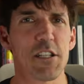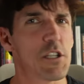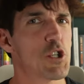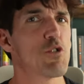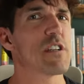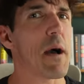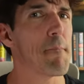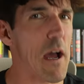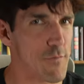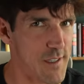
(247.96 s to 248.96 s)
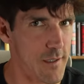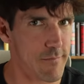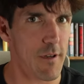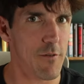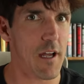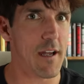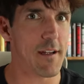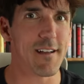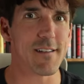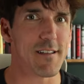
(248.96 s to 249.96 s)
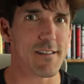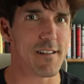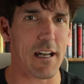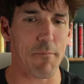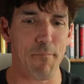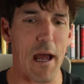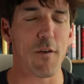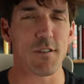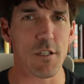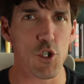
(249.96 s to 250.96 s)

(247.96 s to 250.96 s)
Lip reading: this shoe's not bouncy, okay? It's not a bouncy